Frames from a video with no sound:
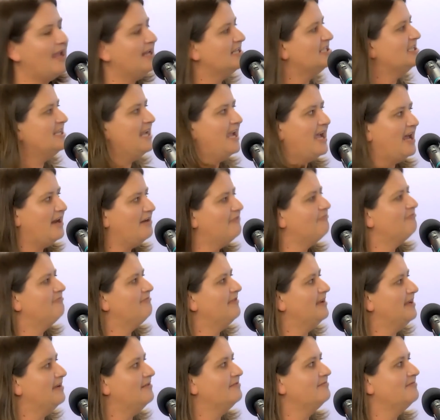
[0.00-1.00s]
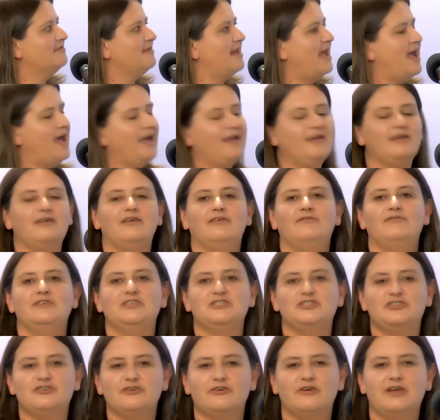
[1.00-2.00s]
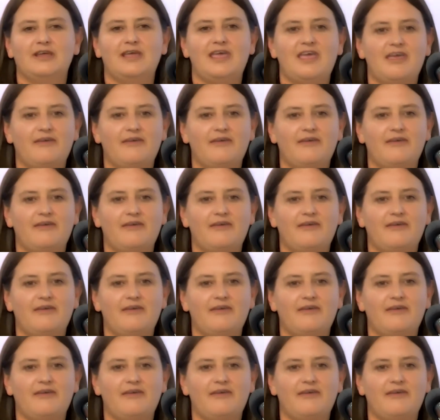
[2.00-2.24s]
and she had a real knack of ensuring